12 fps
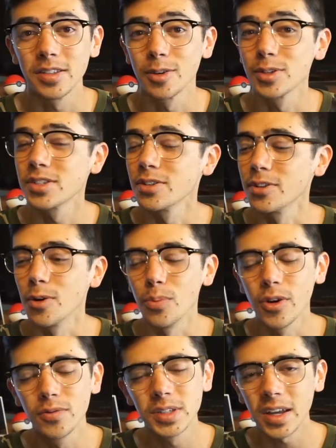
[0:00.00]
There's still no
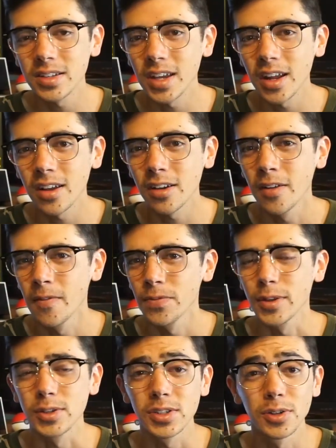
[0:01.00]
moveset data,
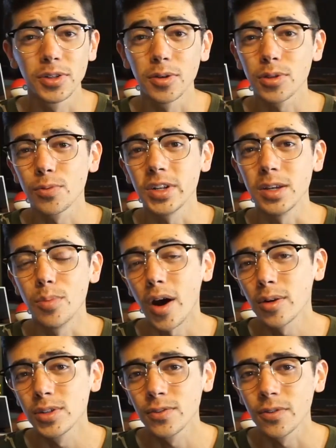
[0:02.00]
there's still no three D
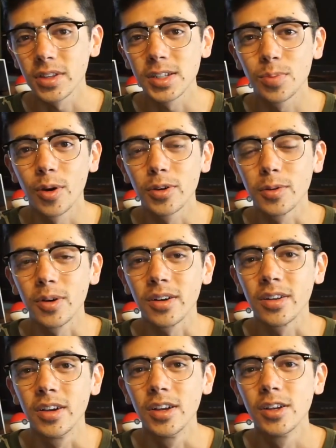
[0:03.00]
models for these
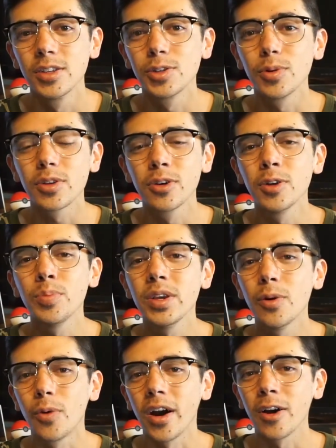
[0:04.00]
Pokemon, so it could
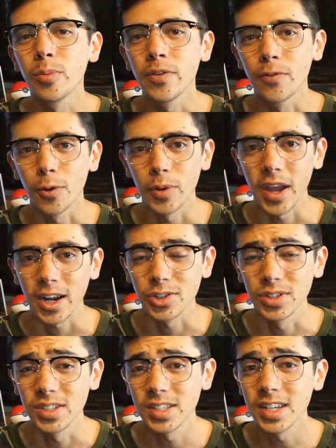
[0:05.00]
be a while before we
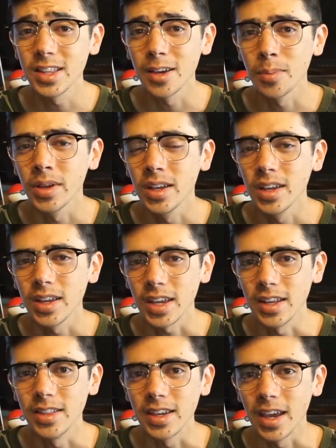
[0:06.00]
actually see them
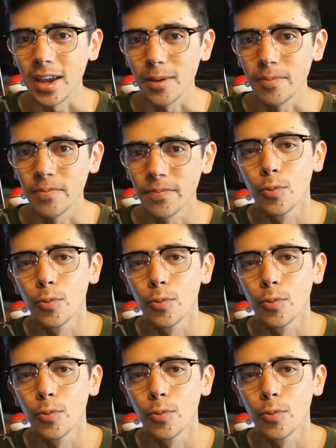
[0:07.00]
in the game.